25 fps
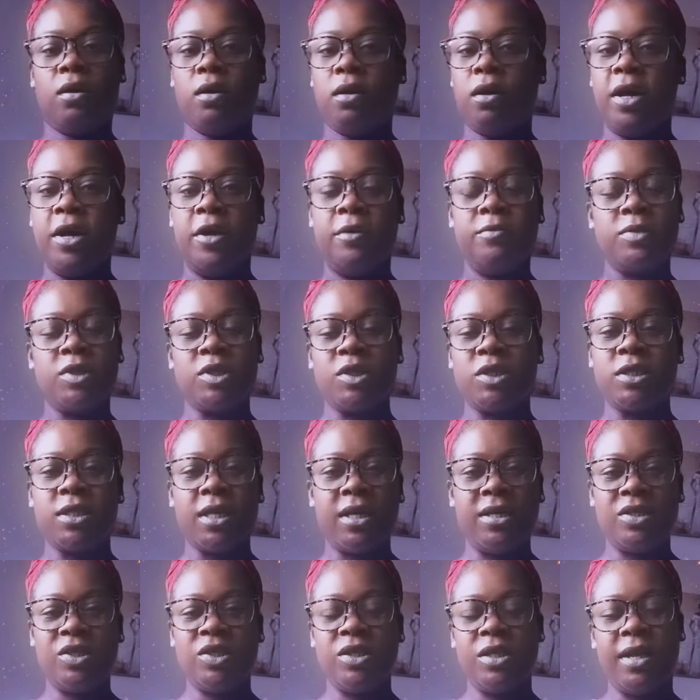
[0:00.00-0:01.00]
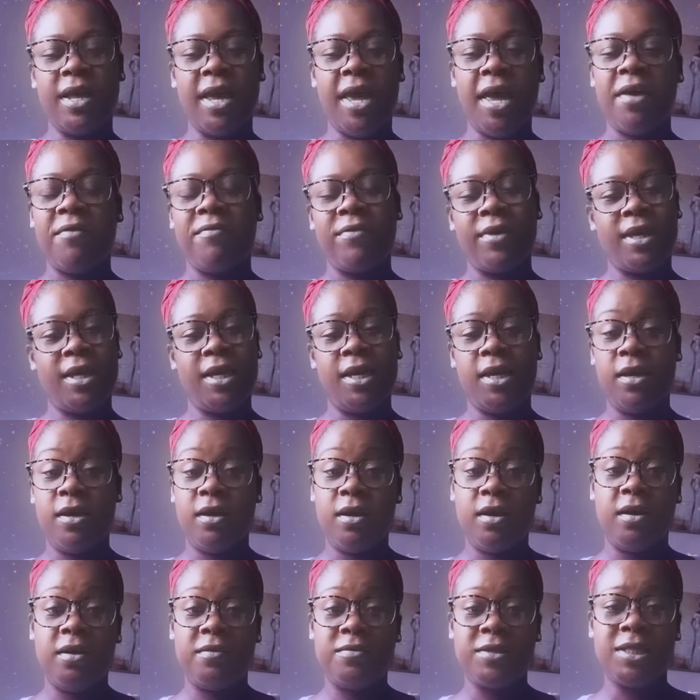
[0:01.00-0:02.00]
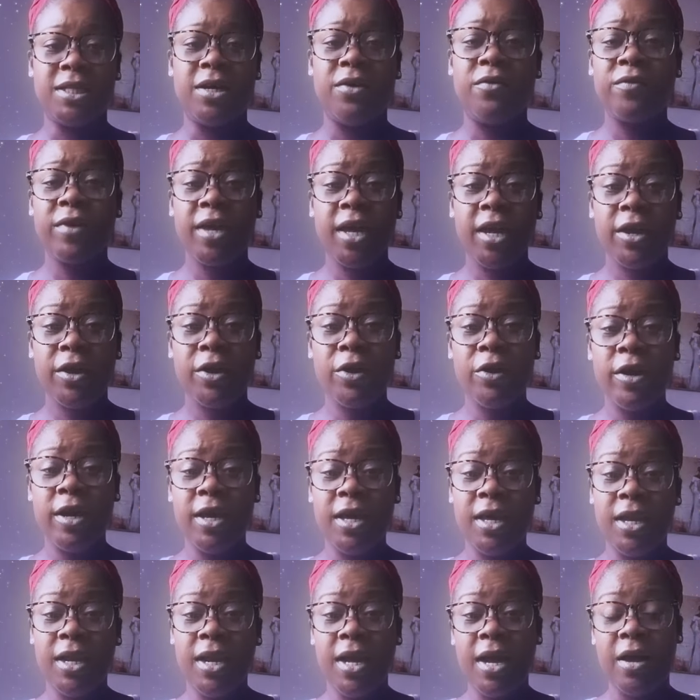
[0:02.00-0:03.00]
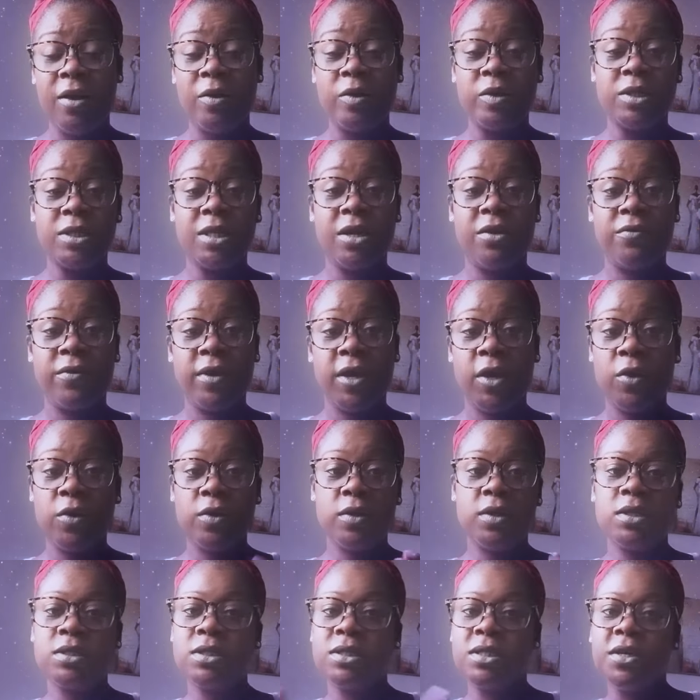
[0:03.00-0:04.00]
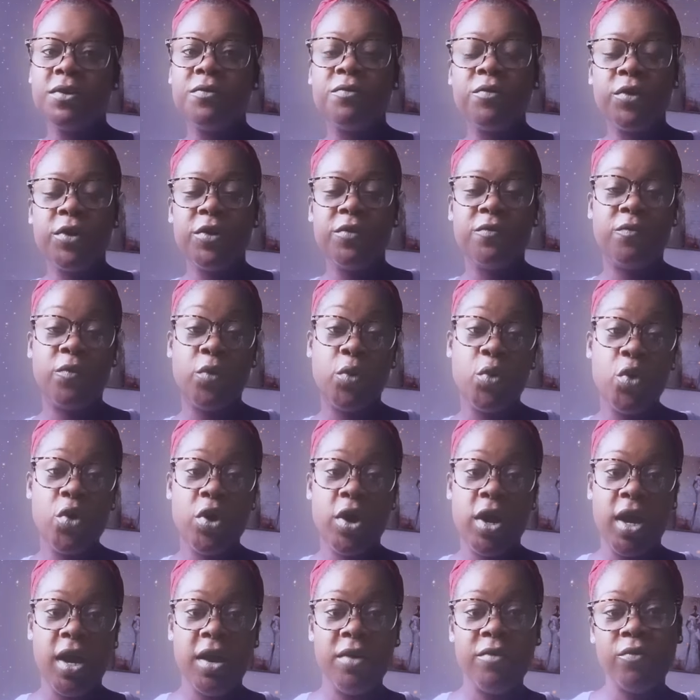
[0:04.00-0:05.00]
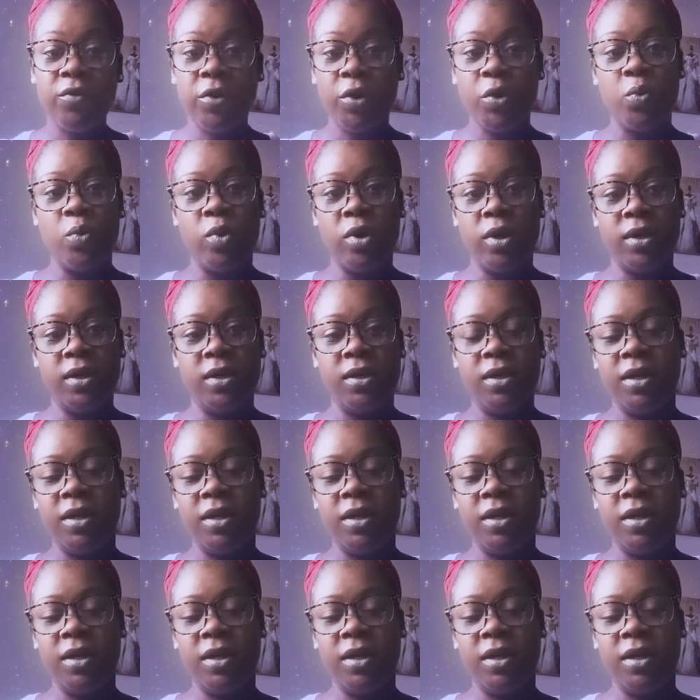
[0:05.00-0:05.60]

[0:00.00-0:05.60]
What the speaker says: am such an advocate of self care and how self care looks different for everyone.